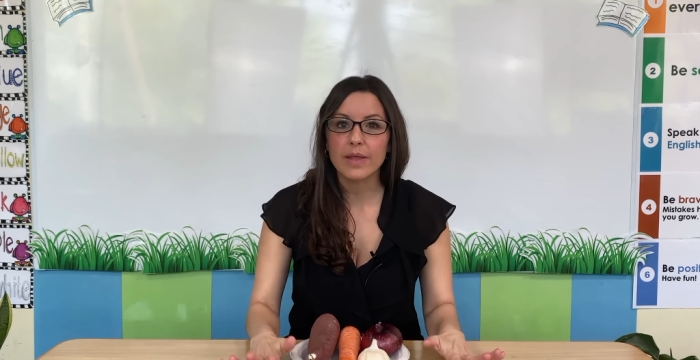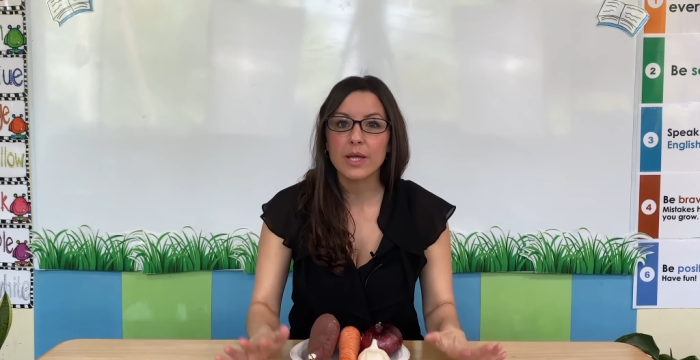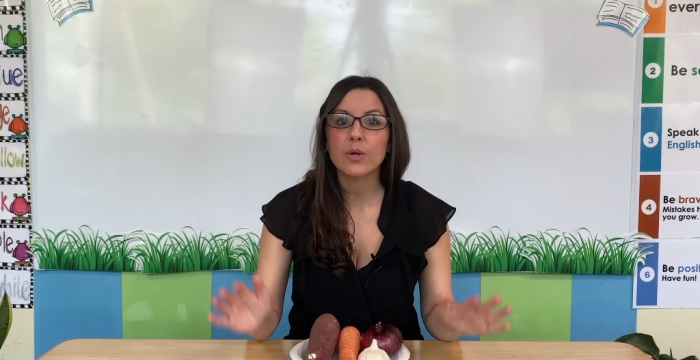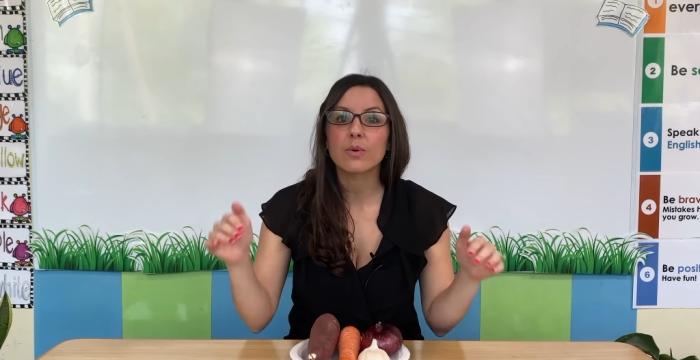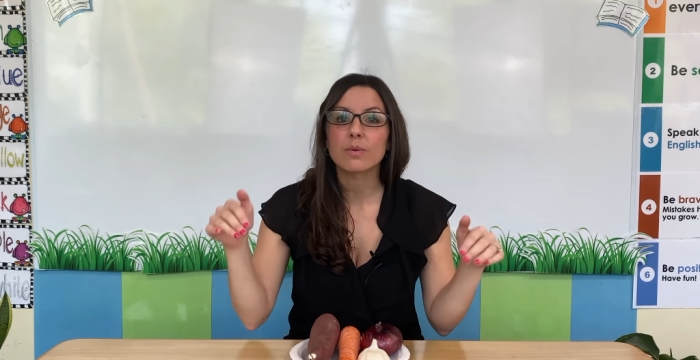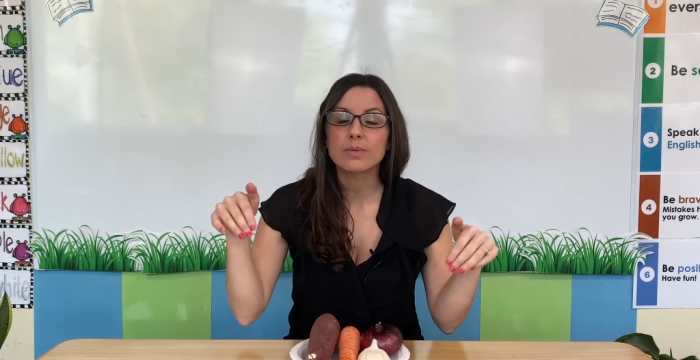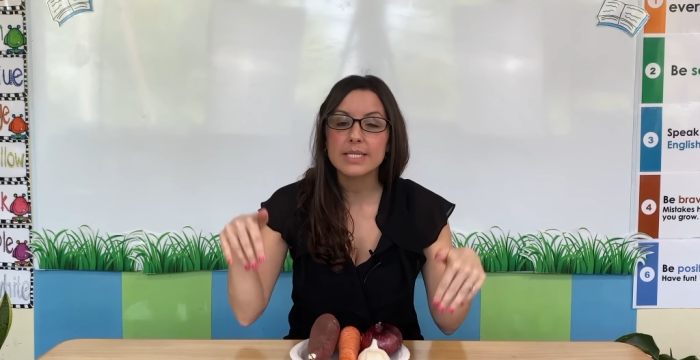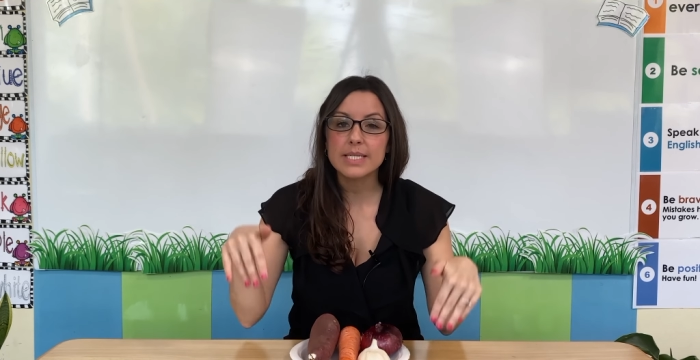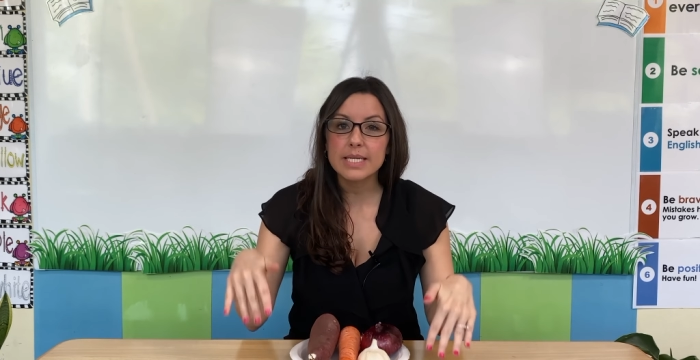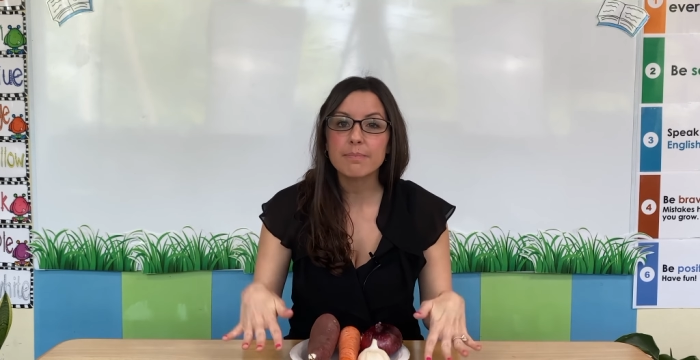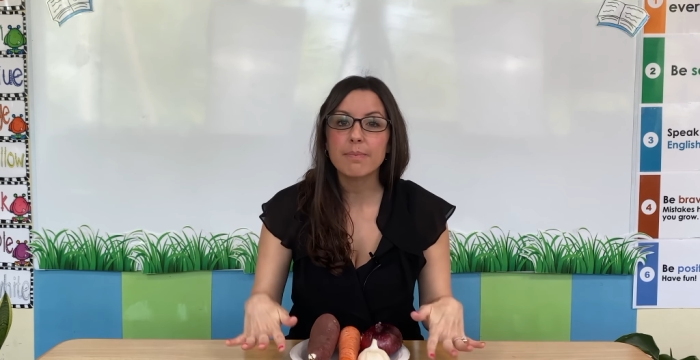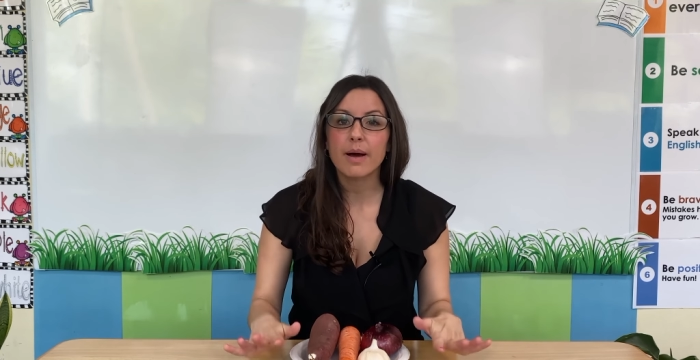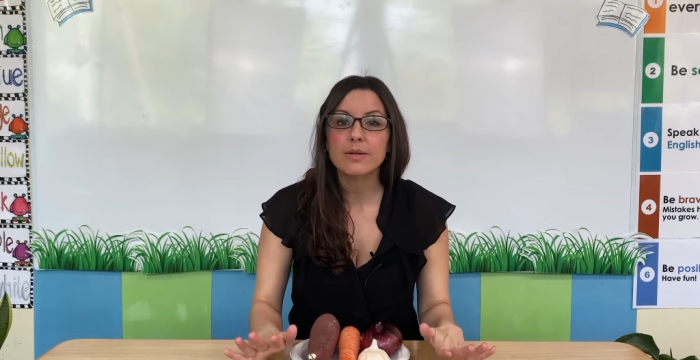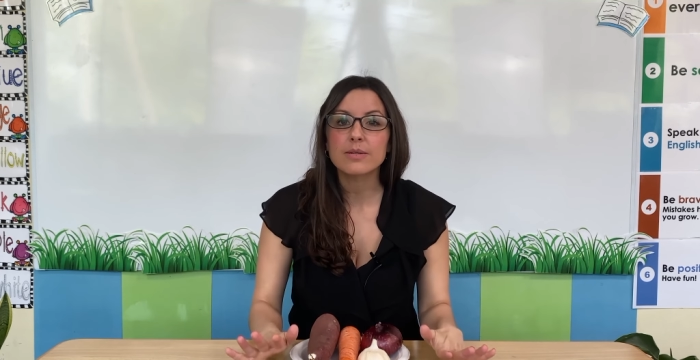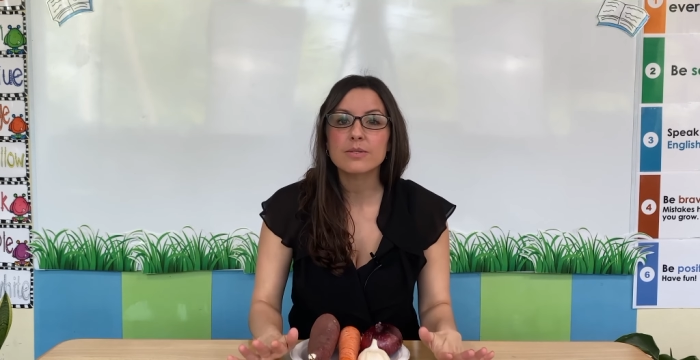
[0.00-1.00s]
They grow deep
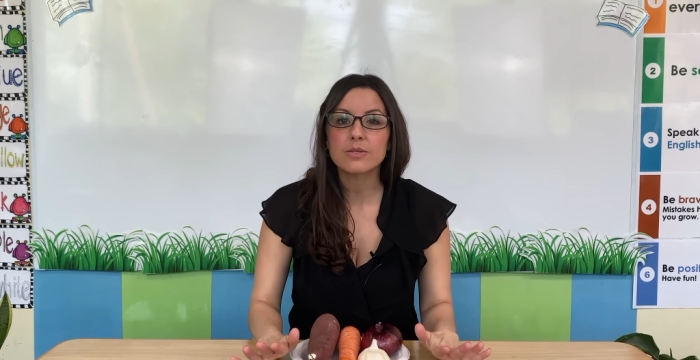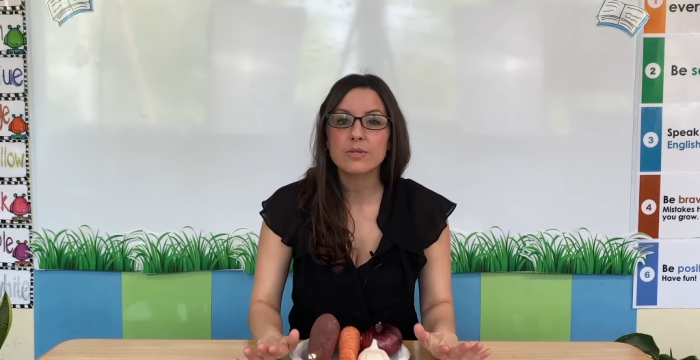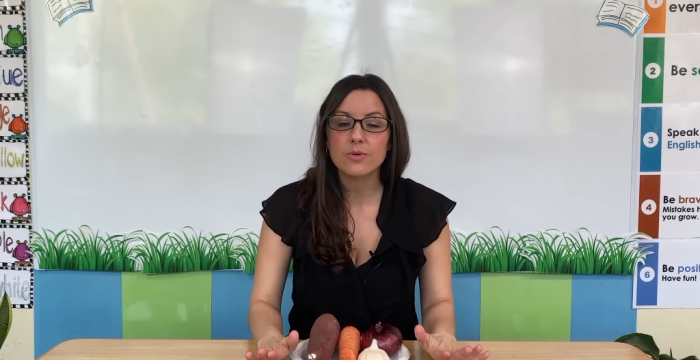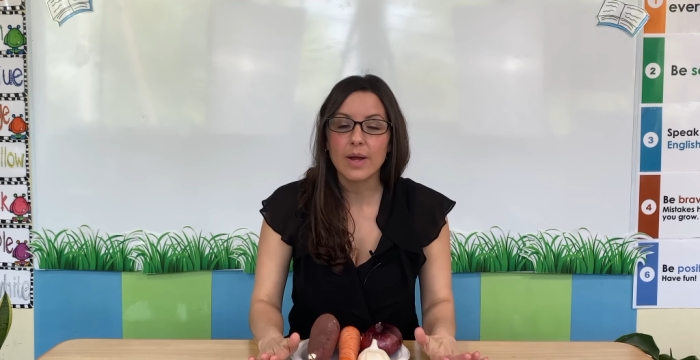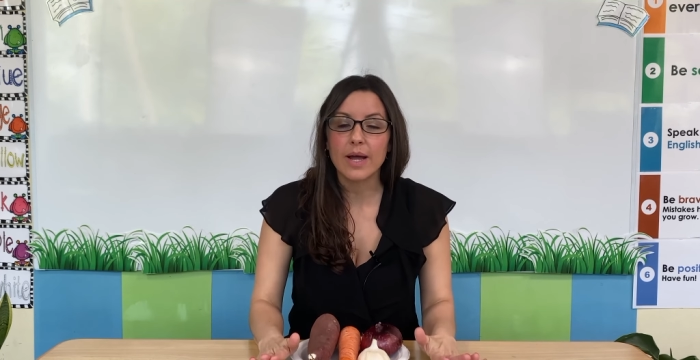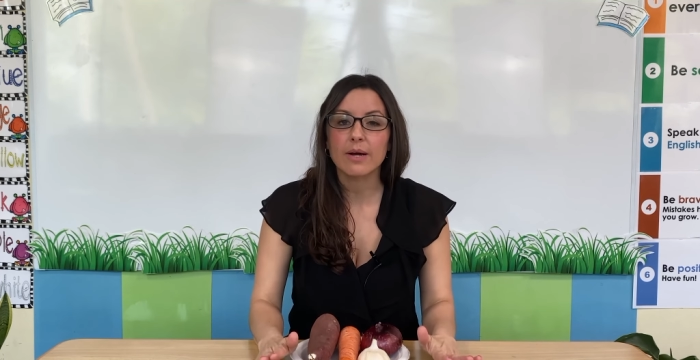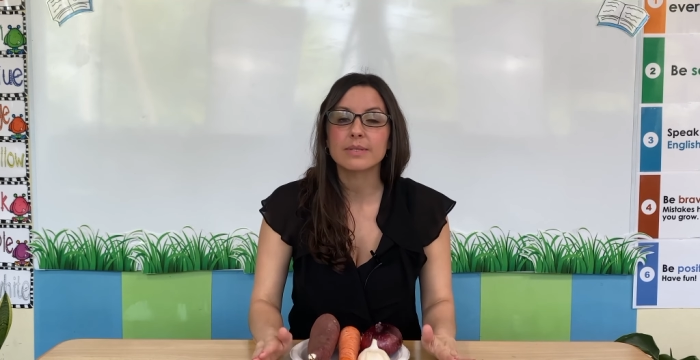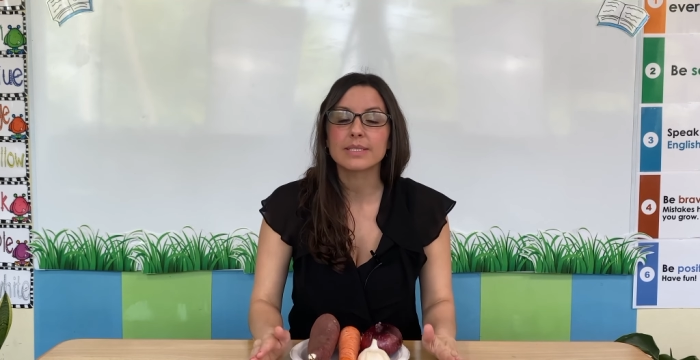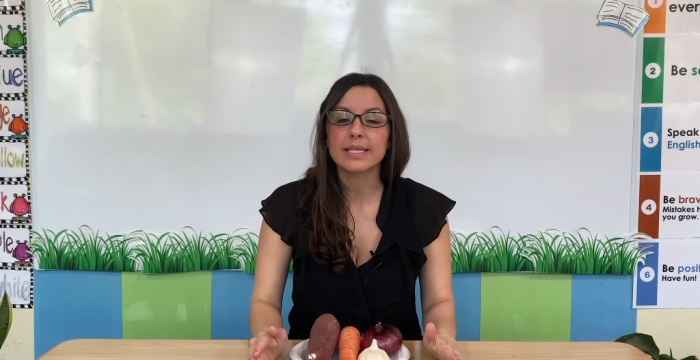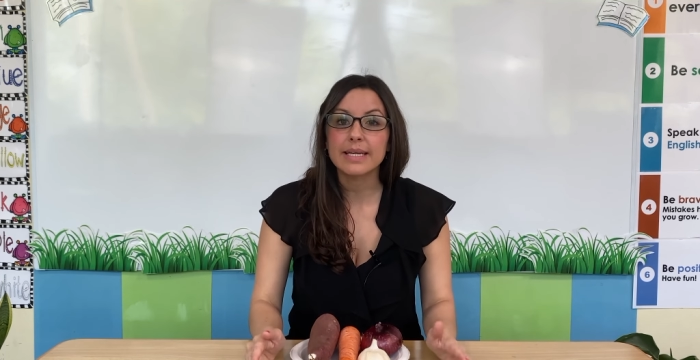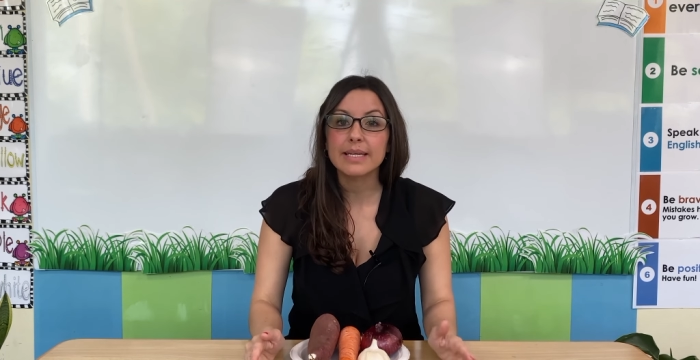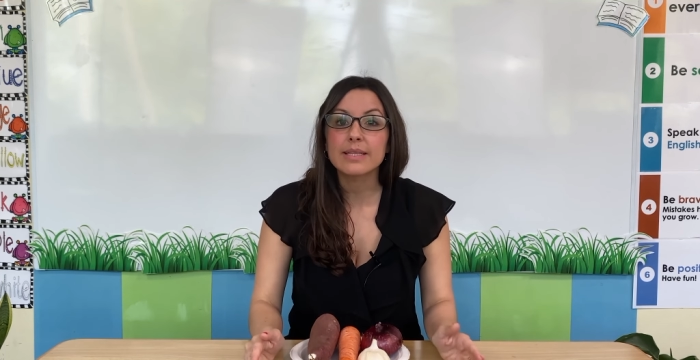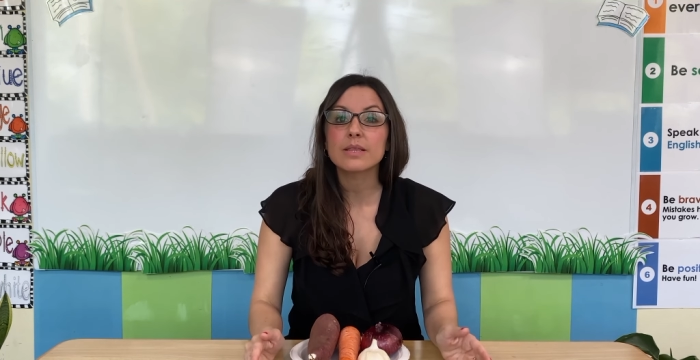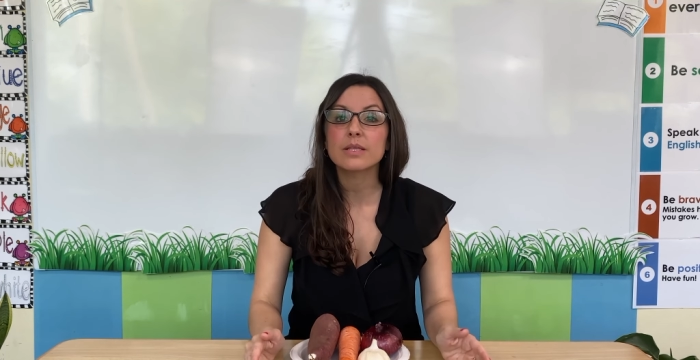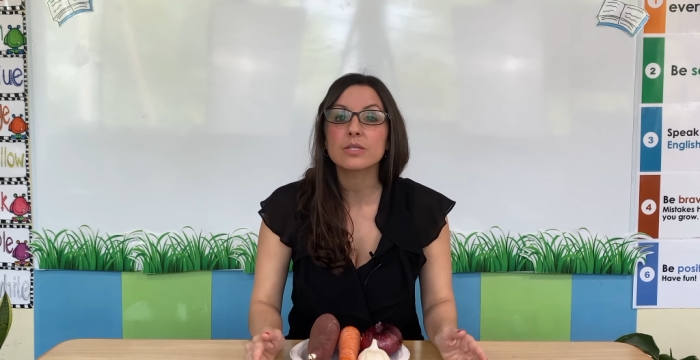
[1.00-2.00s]
underground
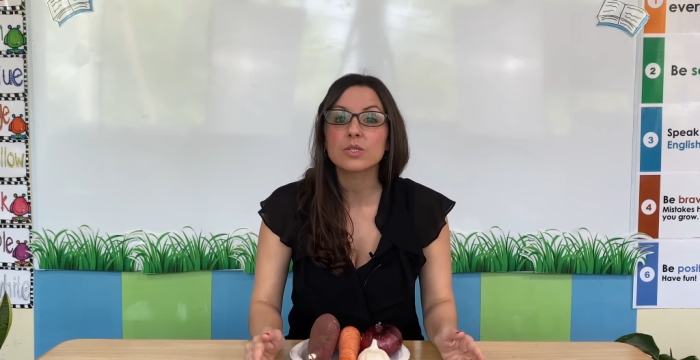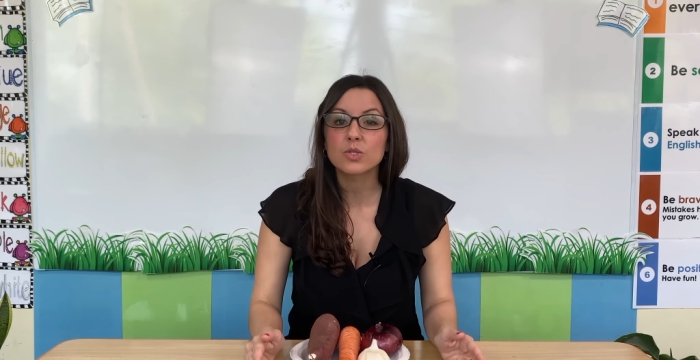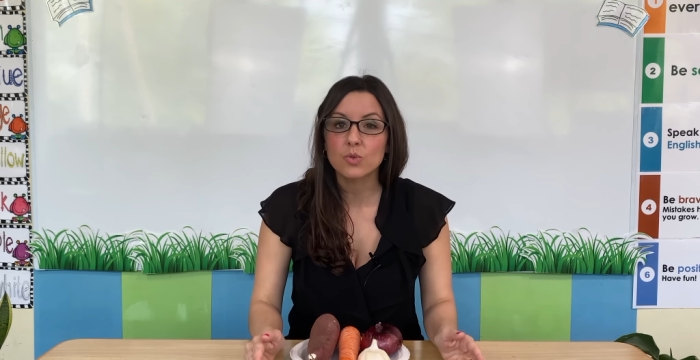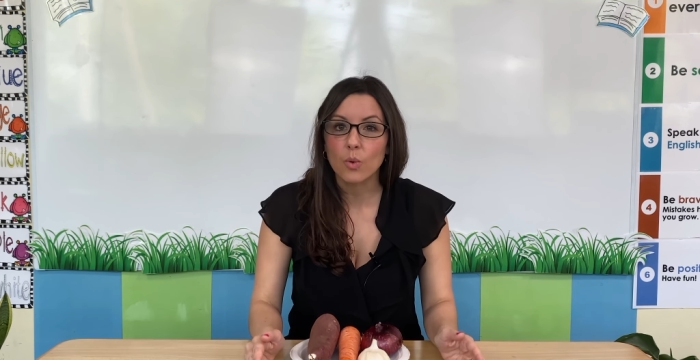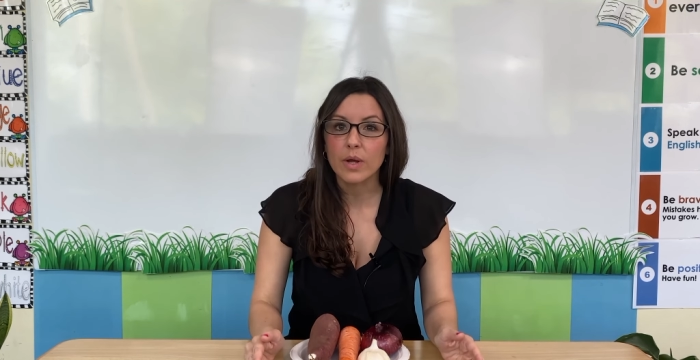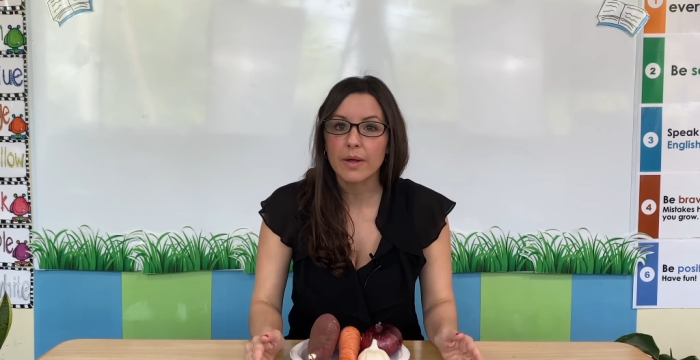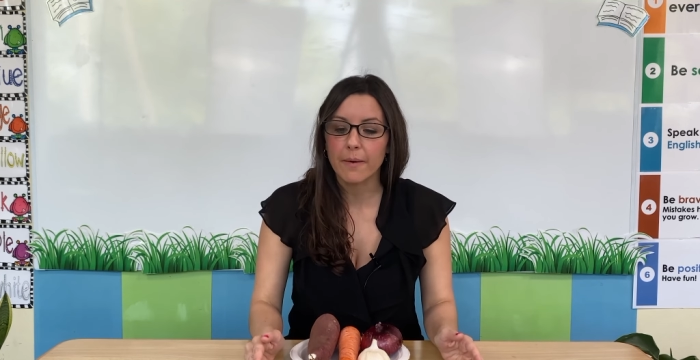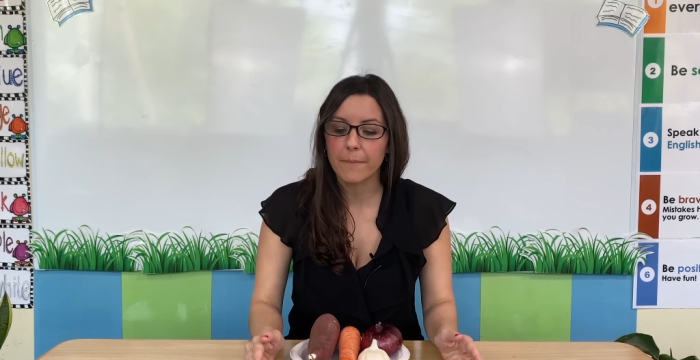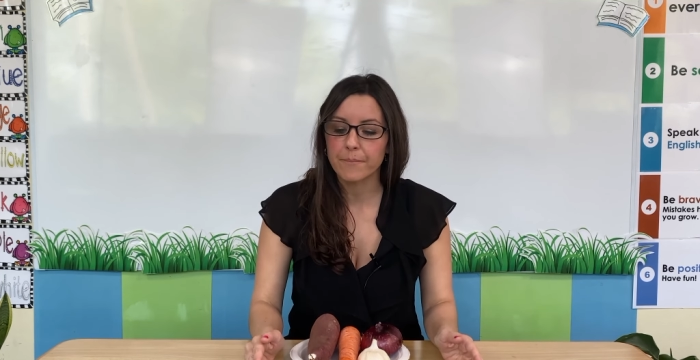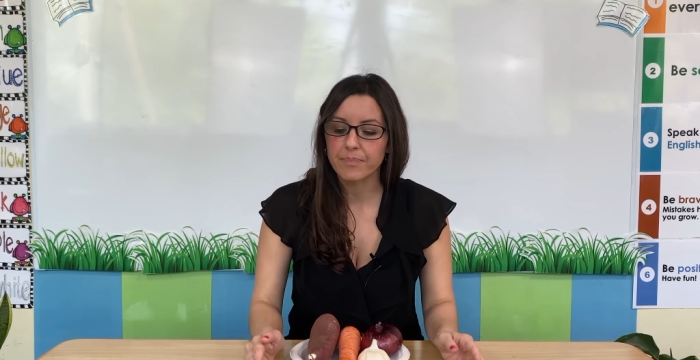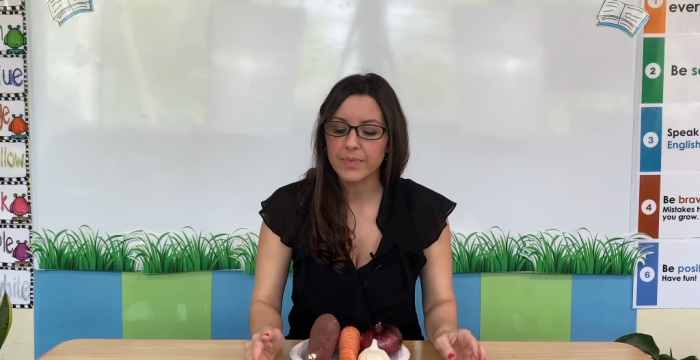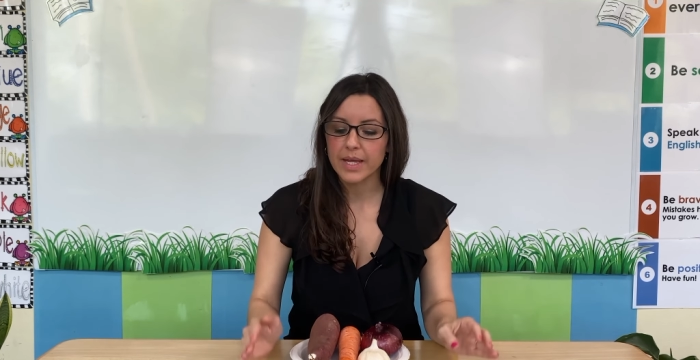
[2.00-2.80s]
in the soil.